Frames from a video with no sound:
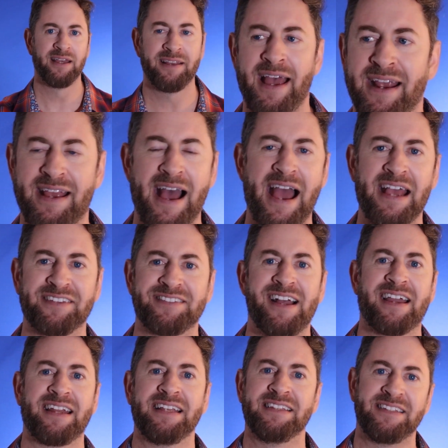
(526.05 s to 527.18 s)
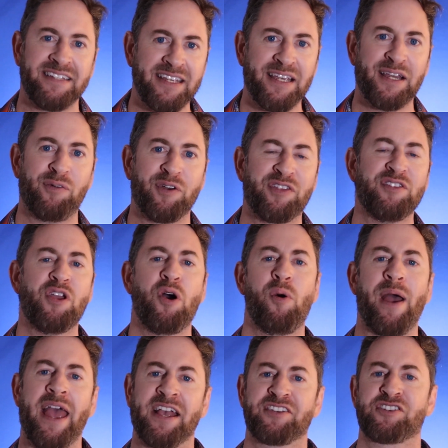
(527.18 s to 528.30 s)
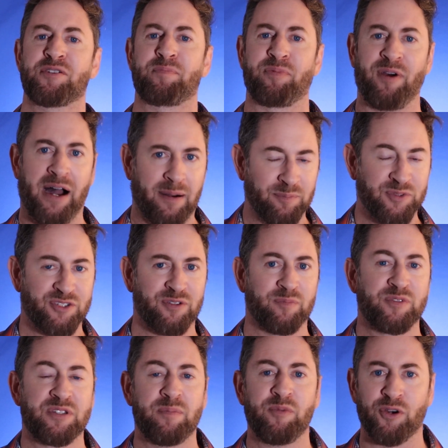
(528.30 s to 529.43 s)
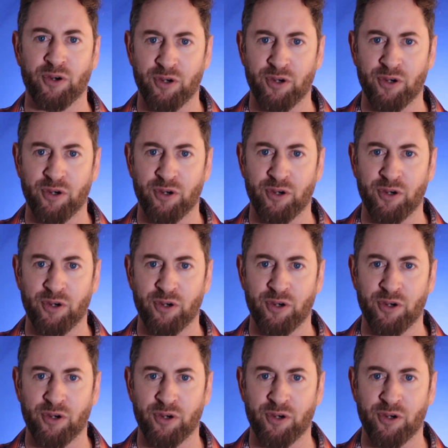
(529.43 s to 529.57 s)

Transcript: that guy is not gonna deal with no extra problems from some